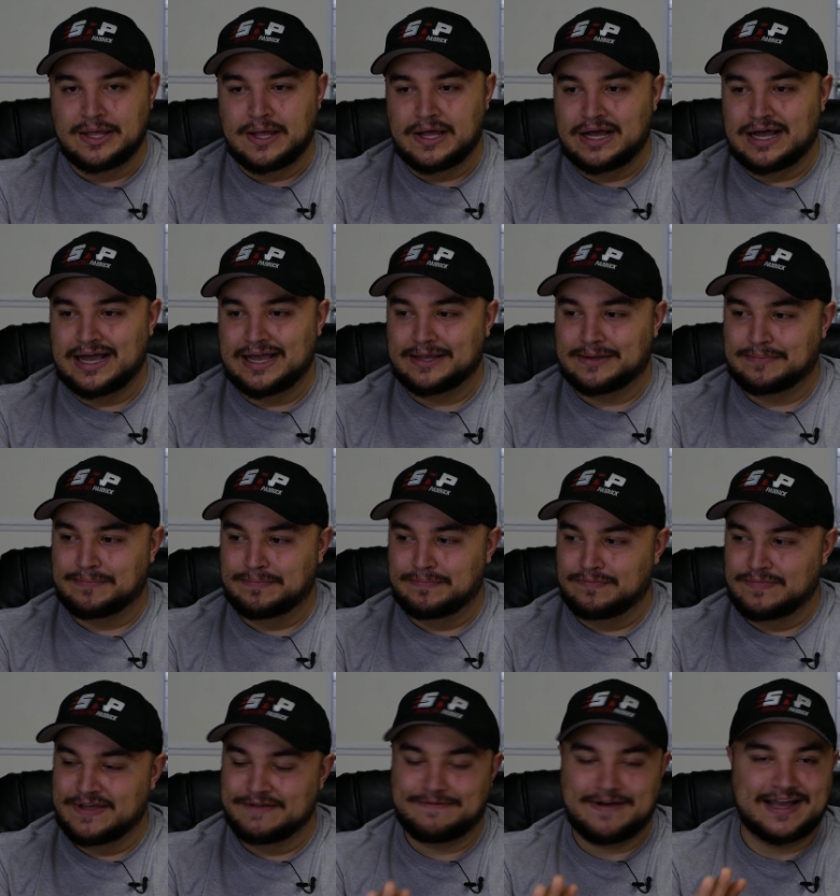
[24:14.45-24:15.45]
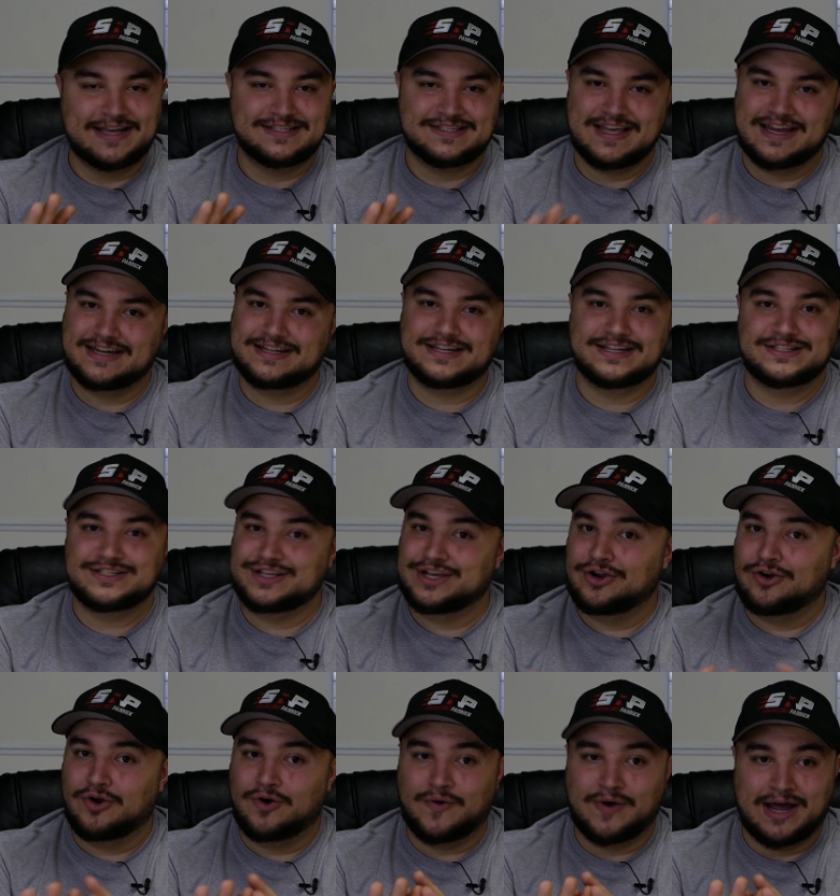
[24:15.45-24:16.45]
uh, if I set it to
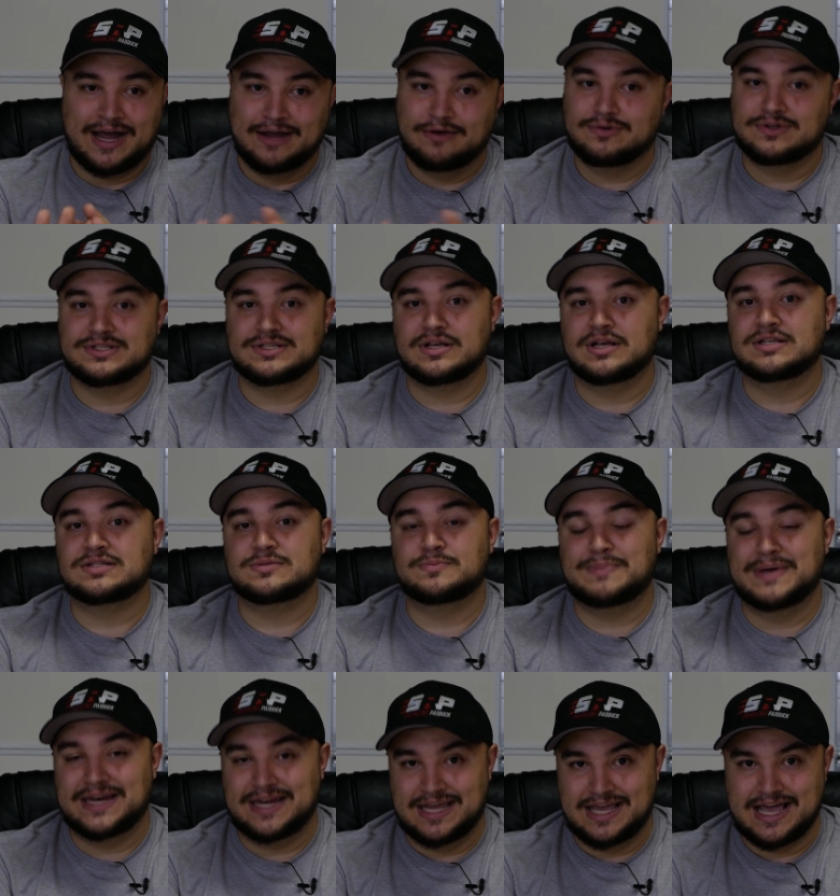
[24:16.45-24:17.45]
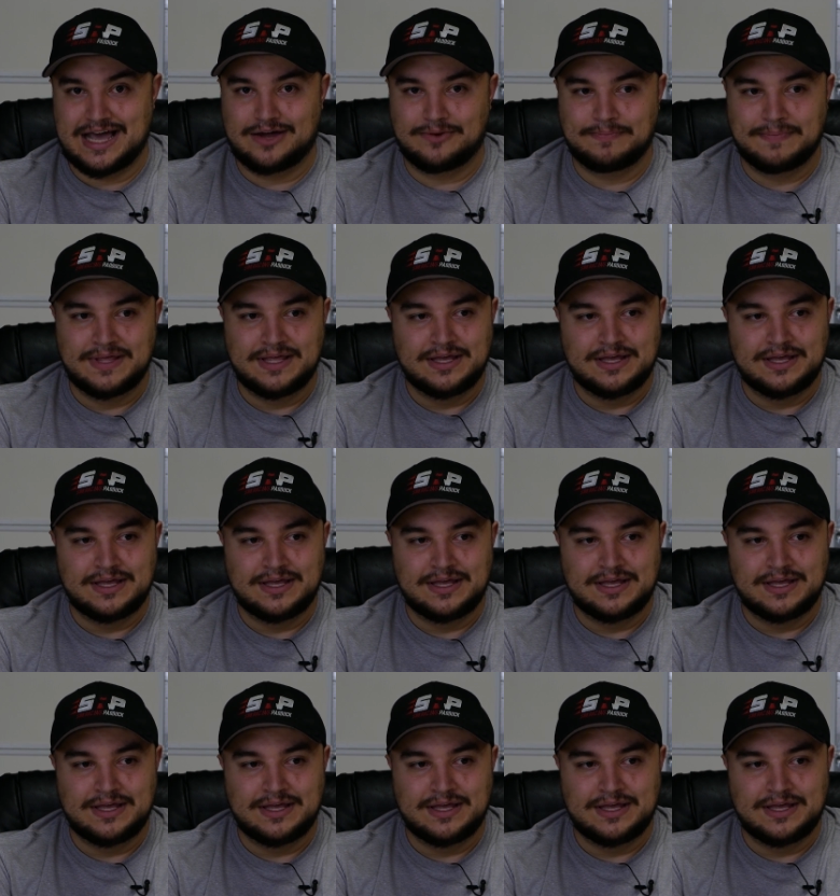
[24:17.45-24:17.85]
zero, I was spinning out.